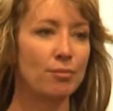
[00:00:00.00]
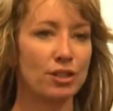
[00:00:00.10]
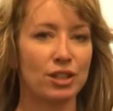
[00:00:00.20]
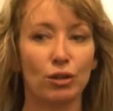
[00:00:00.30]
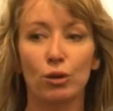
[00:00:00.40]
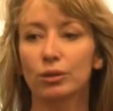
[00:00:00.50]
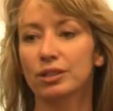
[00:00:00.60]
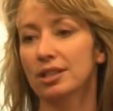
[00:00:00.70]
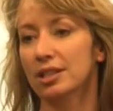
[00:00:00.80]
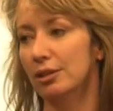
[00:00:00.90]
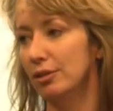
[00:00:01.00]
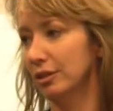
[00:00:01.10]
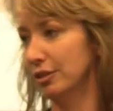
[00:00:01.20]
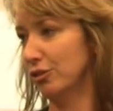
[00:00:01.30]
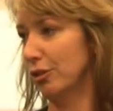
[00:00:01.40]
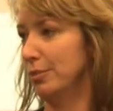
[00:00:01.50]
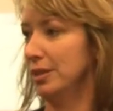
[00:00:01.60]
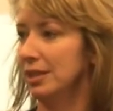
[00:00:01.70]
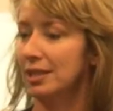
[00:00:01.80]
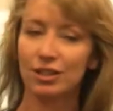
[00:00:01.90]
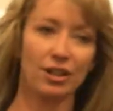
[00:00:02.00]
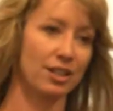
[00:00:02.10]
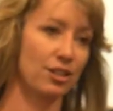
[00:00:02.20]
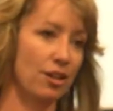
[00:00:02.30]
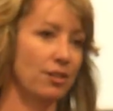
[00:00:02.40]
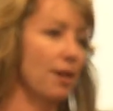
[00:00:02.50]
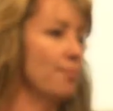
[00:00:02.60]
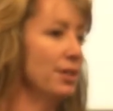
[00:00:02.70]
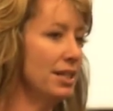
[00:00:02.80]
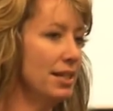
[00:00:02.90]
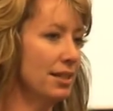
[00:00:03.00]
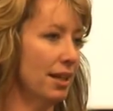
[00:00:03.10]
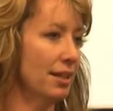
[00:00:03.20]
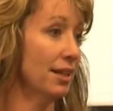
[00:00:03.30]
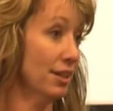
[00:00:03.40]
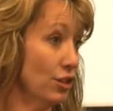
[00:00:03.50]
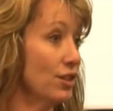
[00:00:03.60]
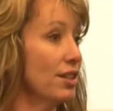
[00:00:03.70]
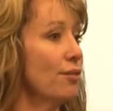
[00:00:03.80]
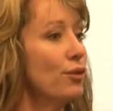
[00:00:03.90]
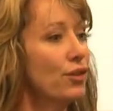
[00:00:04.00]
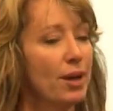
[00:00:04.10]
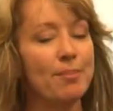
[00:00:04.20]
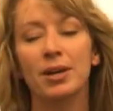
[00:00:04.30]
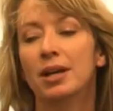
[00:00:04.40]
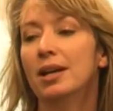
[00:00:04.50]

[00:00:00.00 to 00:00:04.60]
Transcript: I'm what's called a serial entrepreneur, so I start companies and then I do stuff with them.